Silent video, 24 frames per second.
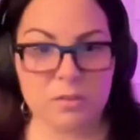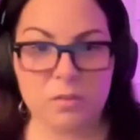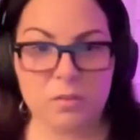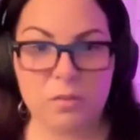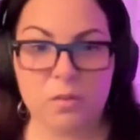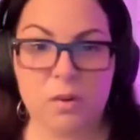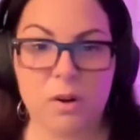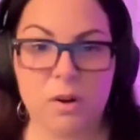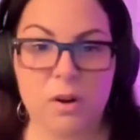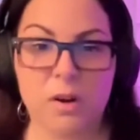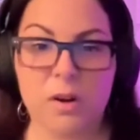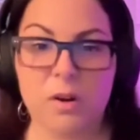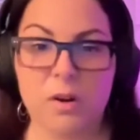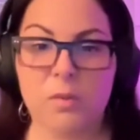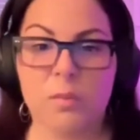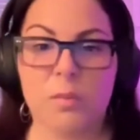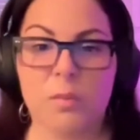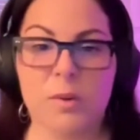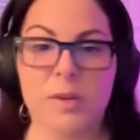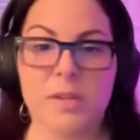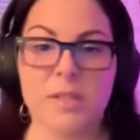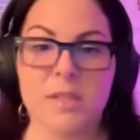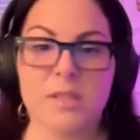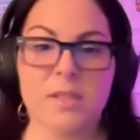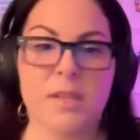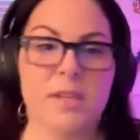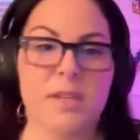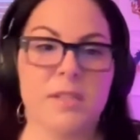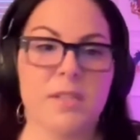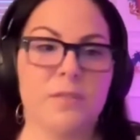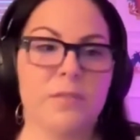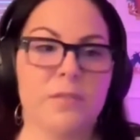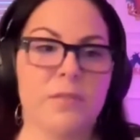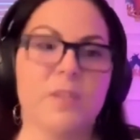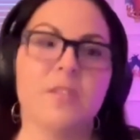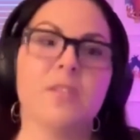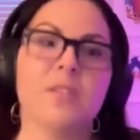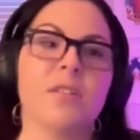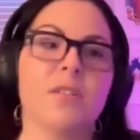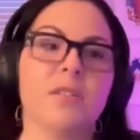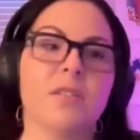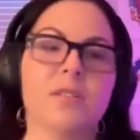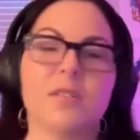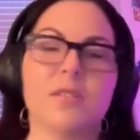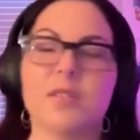or what it's like to feel